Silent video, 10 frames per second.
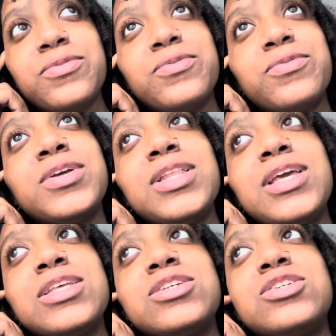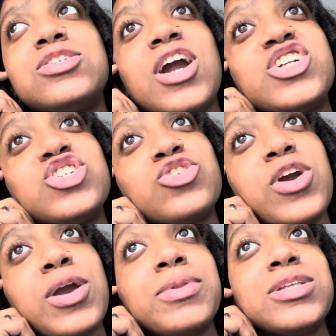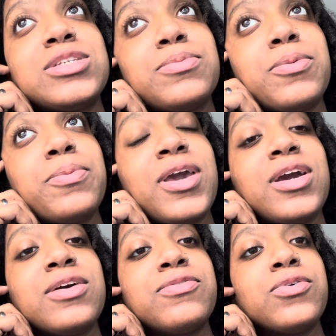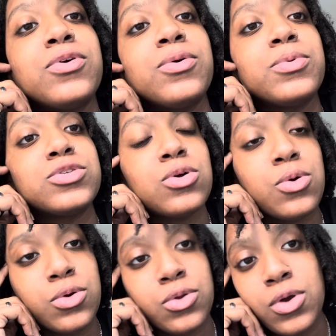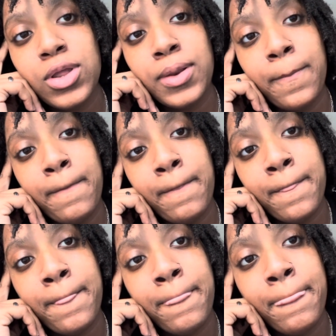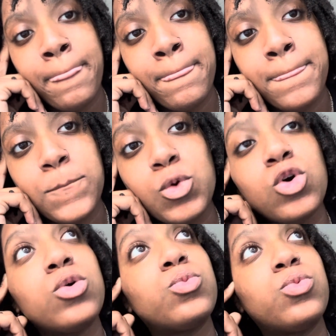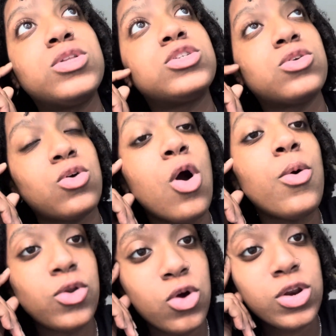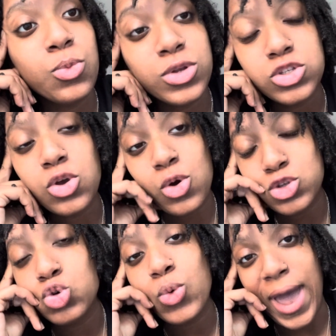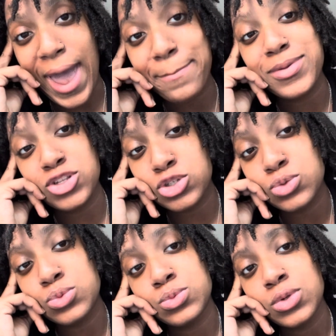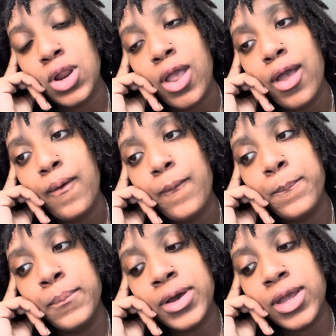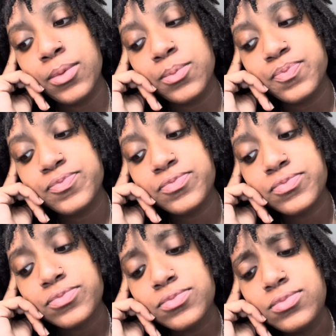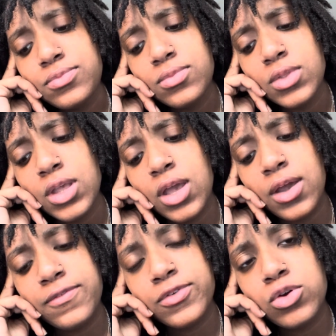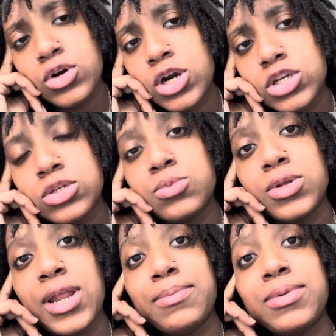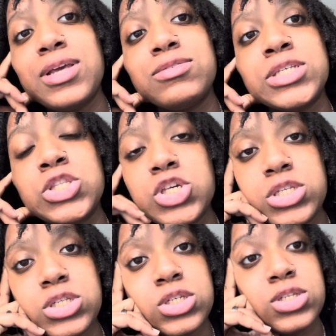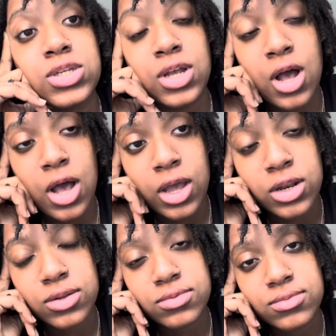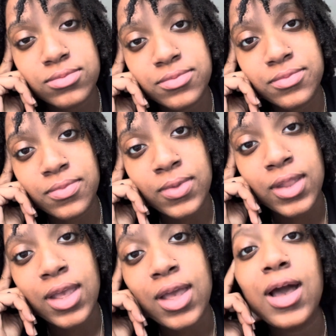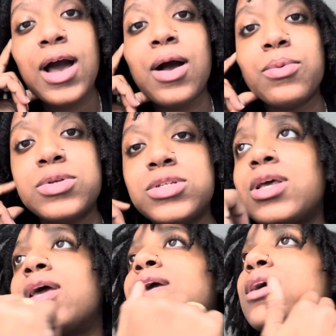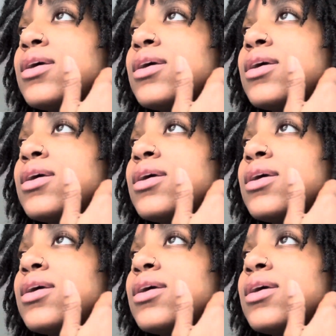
really start scrambling to prepare for what's going on or what's going on and what's going to happen soon. But if you are someone that believes in Jesus and God, I would say